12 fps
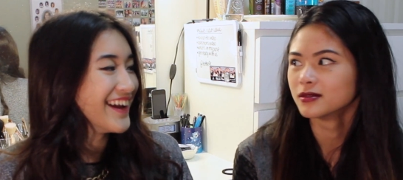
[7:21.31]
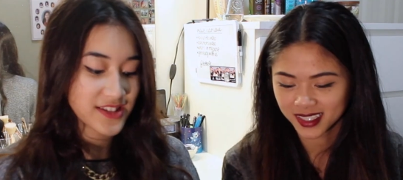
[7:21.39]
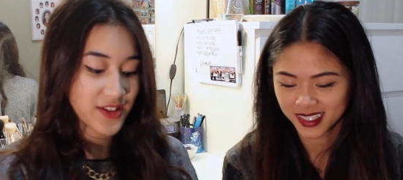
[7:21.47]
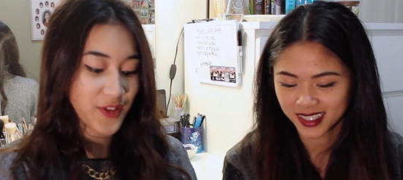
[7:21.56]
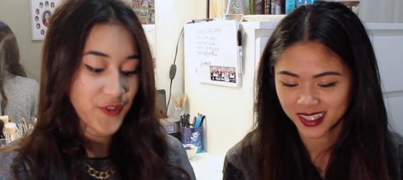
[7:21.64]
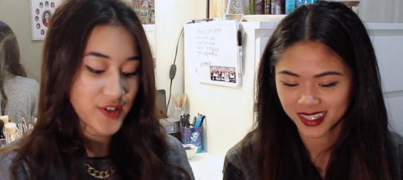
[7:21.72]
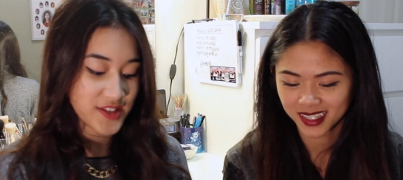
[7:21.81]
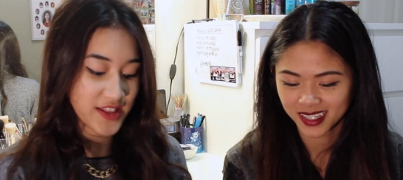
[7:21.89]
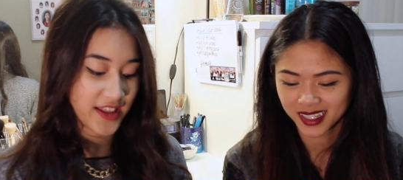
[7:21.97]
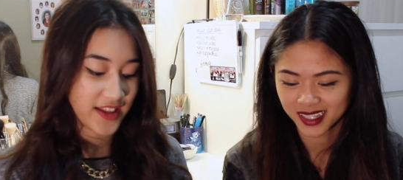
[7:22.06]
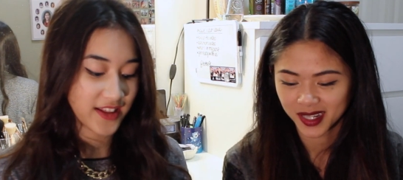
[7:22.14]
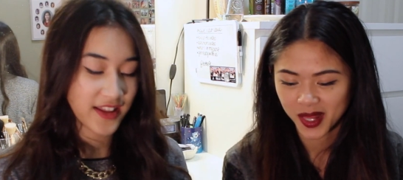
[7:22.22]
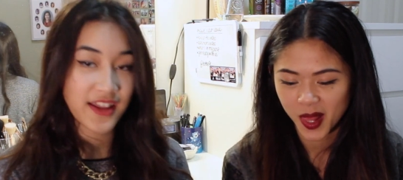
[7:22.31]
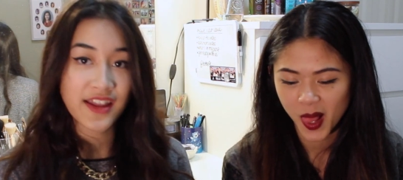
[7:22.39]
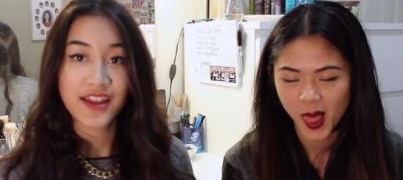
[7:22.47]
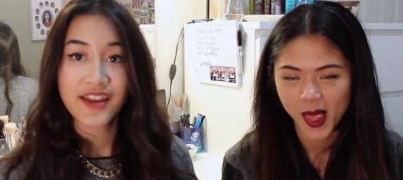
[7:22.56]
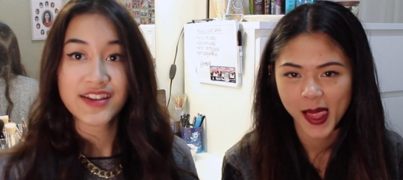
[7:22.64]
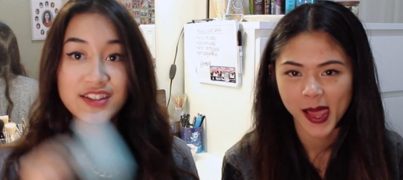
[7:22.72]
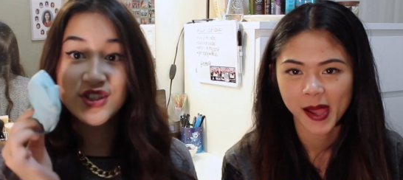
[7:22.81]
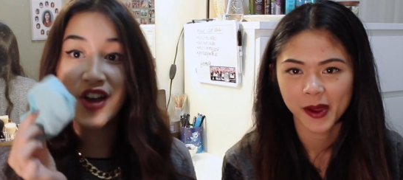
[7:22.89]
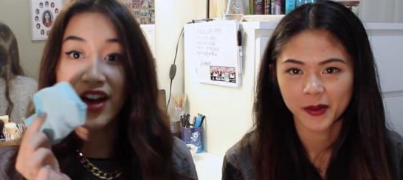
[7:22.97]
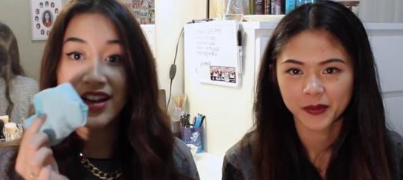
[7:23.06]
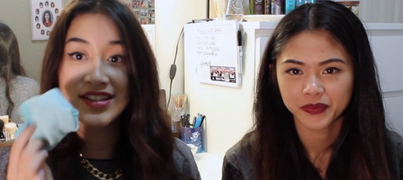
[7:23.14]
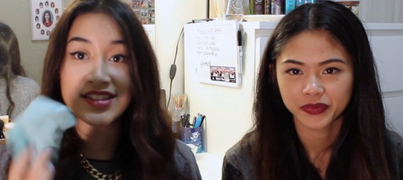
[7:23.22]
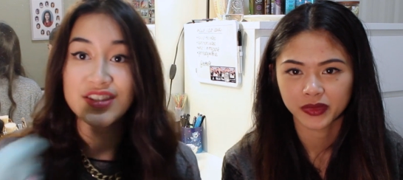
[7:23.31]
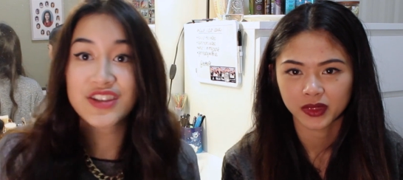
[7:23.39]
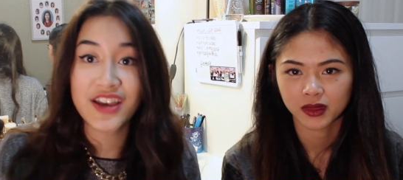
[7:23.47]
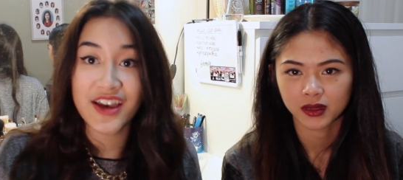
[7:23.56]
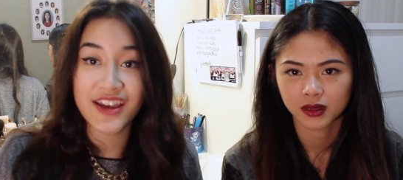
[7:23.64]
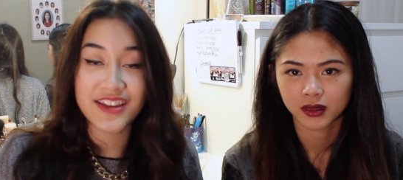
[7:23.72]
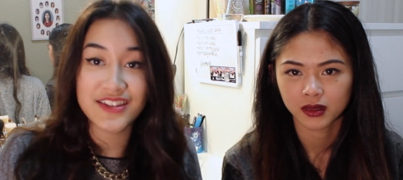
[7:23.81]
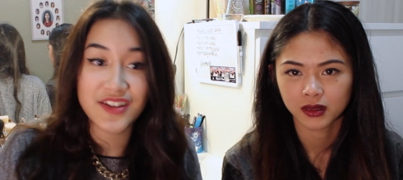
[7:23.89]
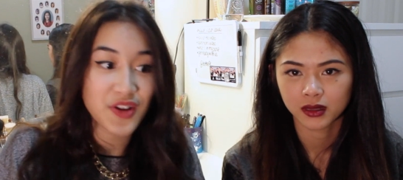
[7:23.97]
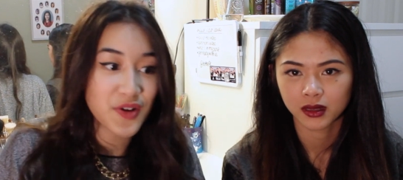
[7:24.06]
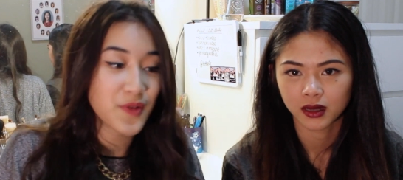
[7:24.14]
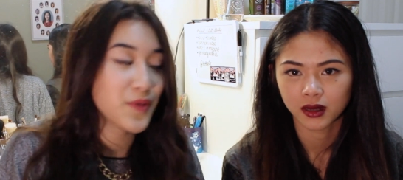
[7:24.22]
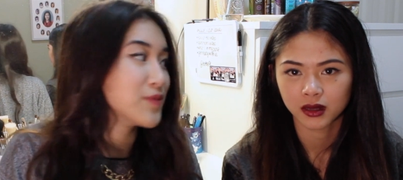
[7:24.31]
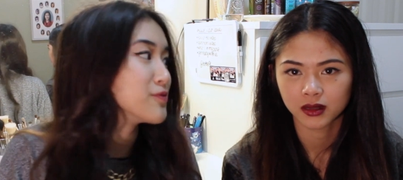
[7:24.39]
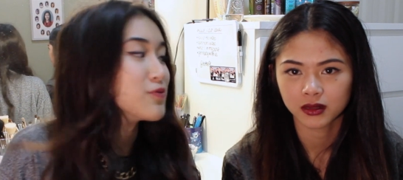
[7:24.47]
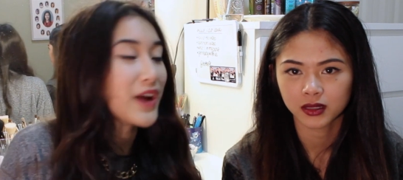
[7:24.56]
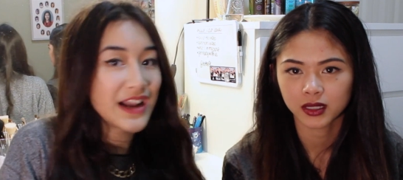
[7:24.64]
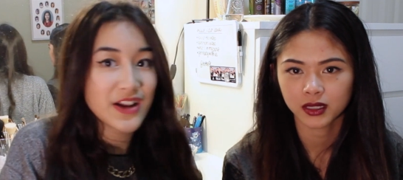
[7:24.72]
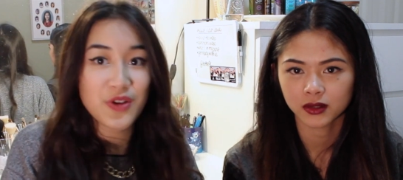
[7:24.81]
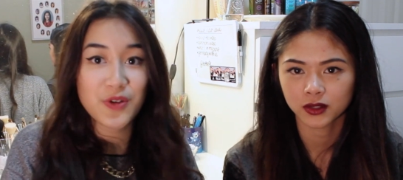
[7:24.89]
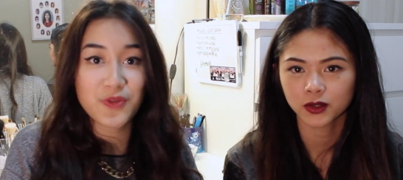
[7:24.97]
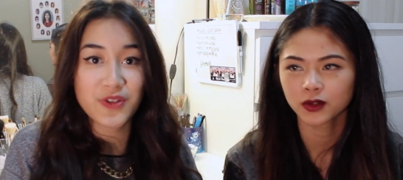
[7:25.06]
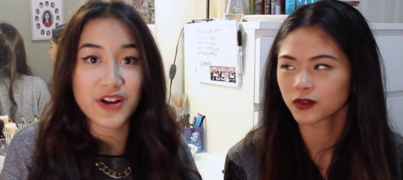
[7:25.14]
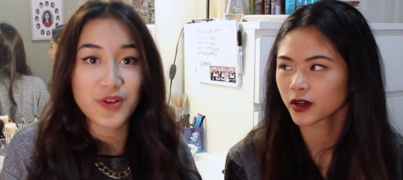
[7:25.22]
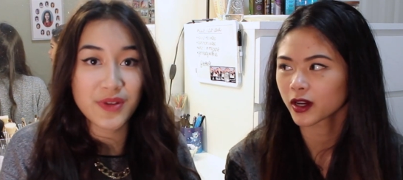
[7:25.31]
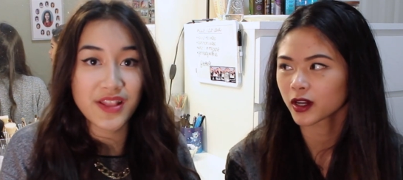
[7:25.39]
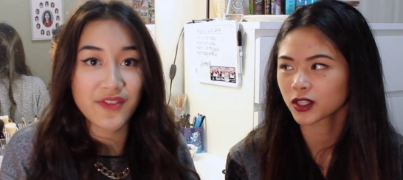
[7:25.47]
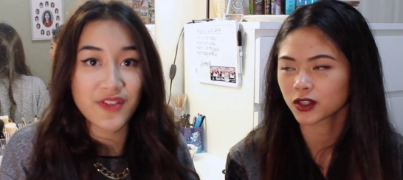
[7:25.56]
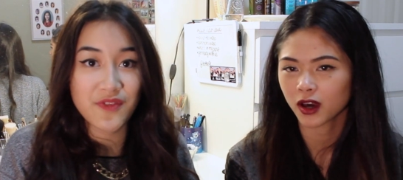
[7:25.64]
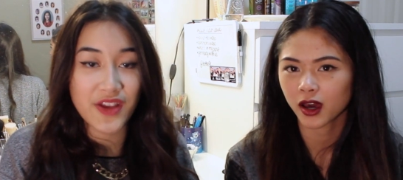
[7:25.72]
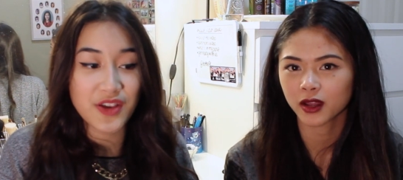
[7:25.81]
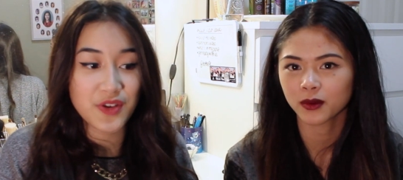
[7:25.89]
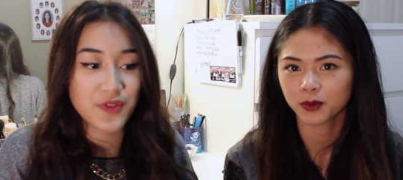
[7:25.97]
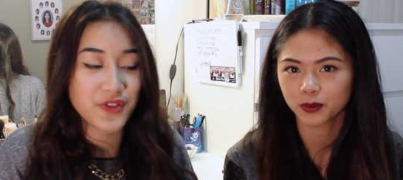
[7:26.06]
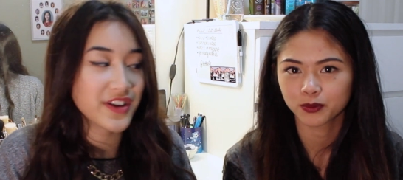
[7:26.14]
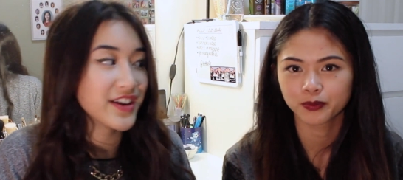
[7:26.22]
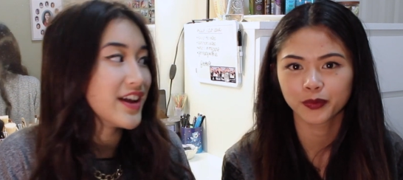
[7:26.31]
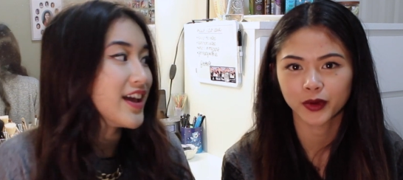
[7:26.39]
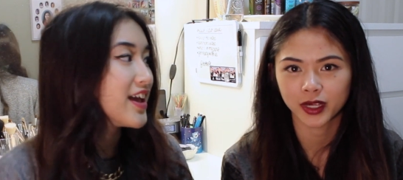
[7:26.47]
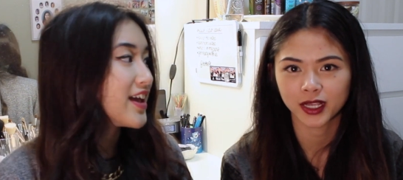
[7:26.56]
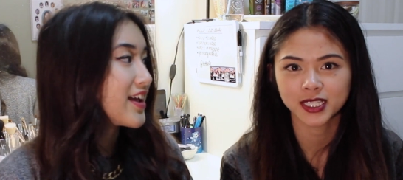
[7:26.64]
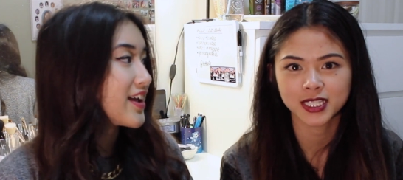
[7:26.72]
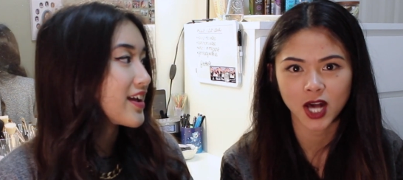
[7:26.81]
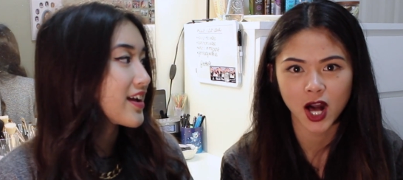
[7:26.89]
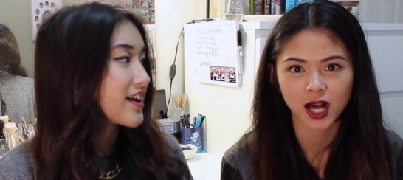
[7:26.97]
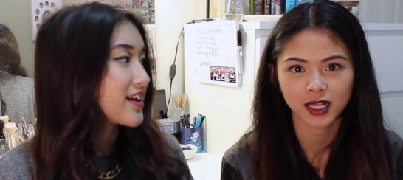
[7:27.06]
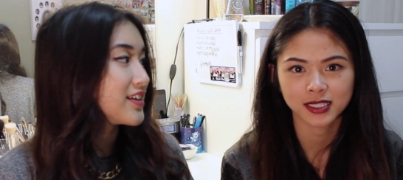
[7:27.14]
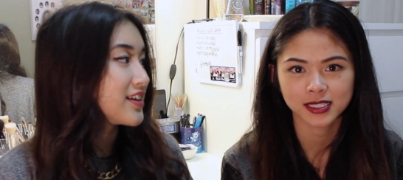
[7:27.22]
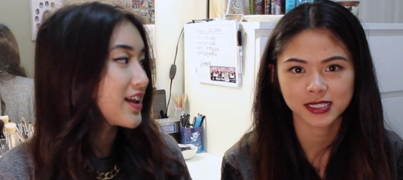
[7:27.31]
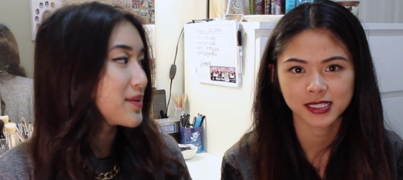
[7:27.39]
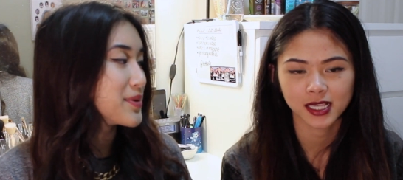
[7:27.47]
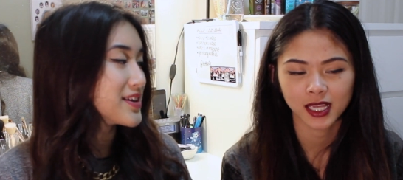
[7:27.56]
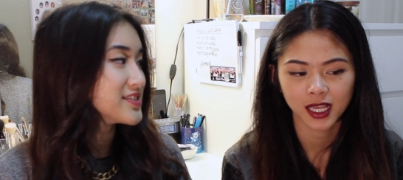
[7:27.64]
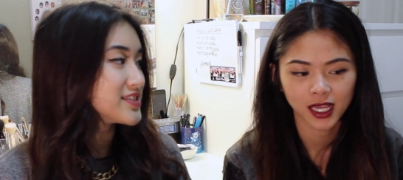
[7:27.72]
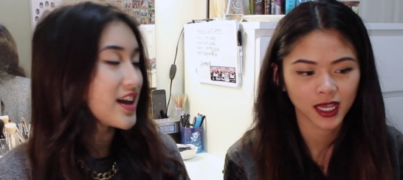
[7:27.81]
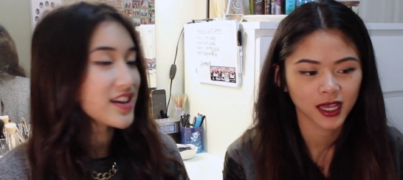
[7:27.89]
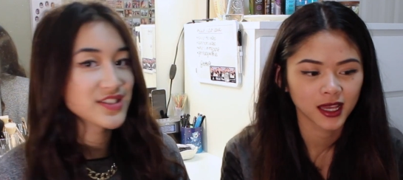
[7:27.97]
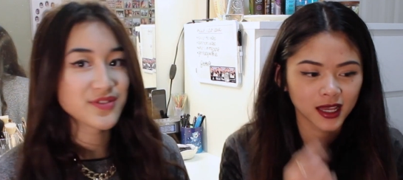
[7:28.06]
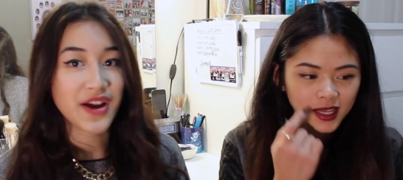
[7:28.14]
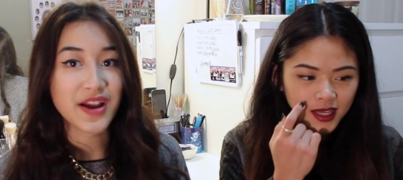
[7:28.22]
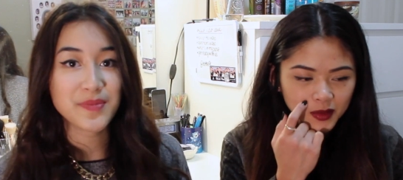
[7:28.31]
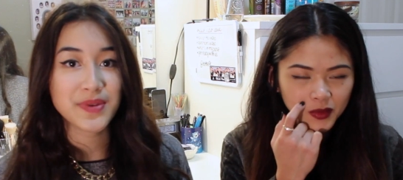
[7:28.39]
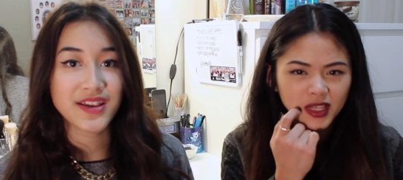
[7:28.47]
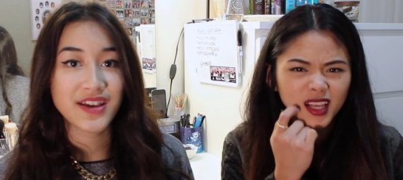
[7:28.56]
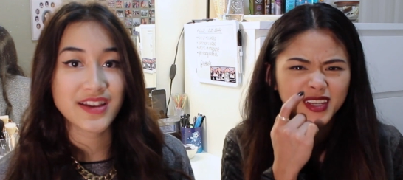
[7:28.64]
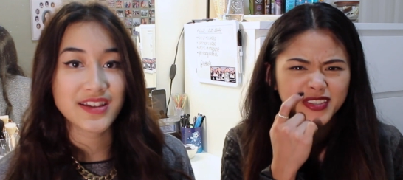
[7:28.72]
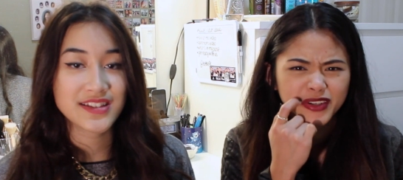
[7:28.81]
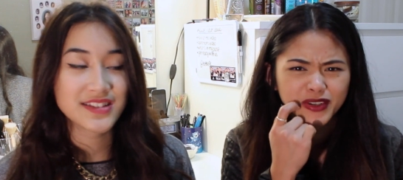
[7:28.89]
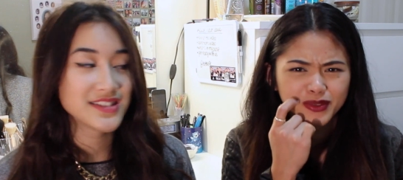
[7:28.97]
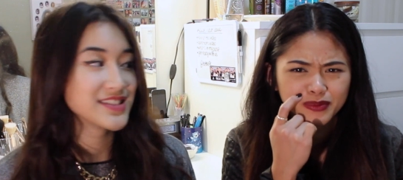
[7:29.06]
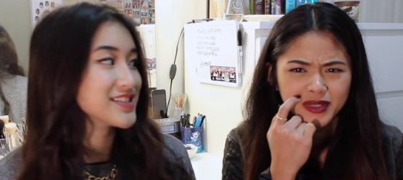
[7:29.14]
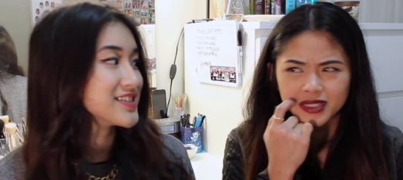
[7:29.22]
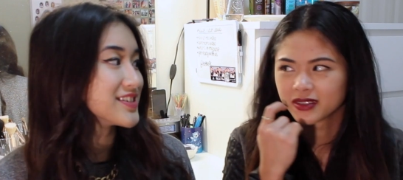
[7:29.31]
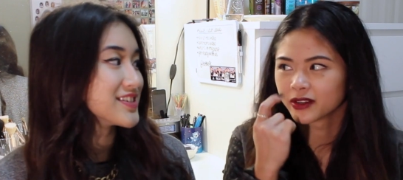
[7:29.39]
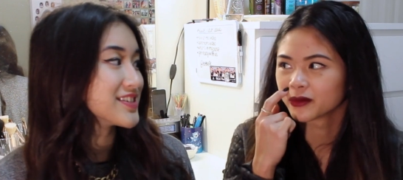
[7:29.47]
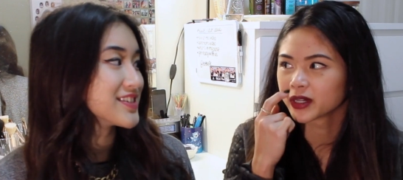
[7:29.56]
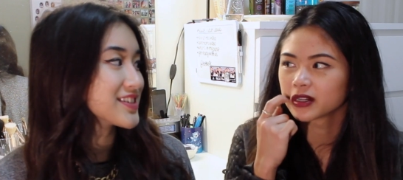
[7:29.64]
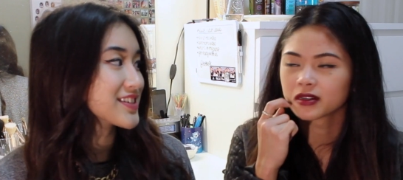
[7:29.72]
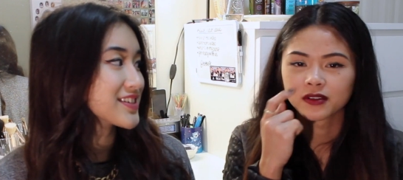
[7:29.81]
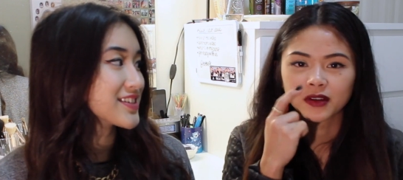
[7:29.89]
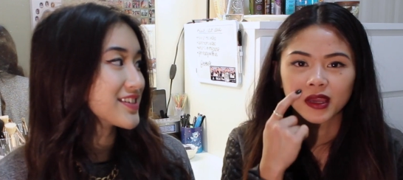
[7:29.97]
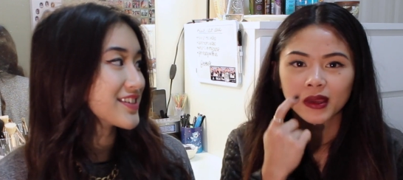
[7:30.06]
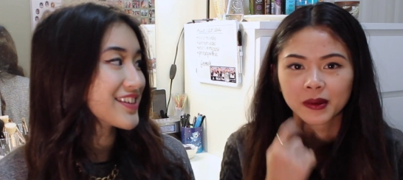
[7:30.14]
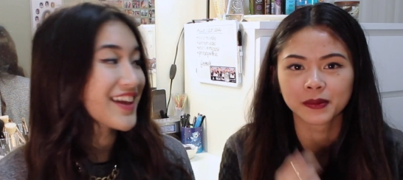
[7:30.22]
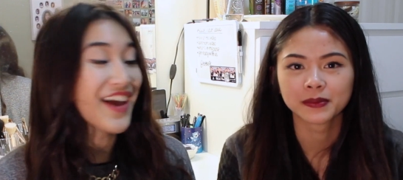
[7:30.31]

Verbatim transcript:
Speaker 1: So the first thing socks because you know Vancouver we live in Vancouver
Speaker 2: bring socks
Speaker 1: yeah bring socks around well, because I don't
Speaker 2: but you're weird okay